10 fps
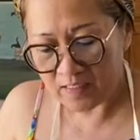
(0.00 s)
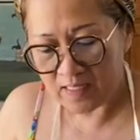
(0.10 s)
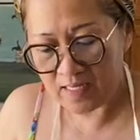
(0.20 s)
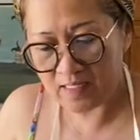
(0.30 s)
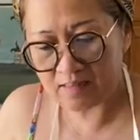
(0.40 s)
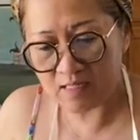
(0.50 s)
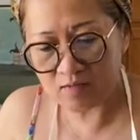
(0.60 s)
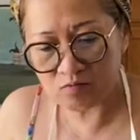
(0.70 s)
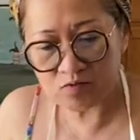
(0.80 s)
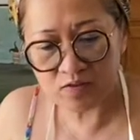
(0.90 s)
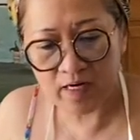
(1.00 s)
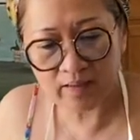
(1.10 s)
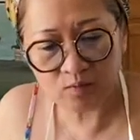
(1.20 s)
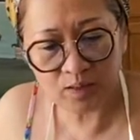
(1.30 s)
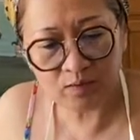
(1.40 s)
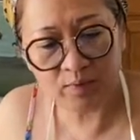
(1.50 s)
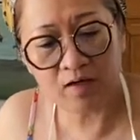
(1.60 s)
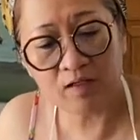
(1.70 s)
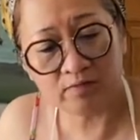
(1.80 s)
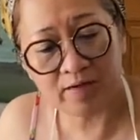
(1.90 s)
And then to start with,
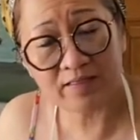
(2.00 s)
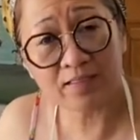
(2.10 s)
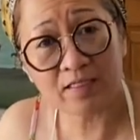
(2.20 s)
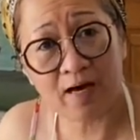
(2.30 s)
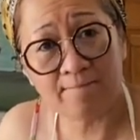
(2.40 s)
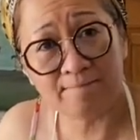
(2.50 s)
we already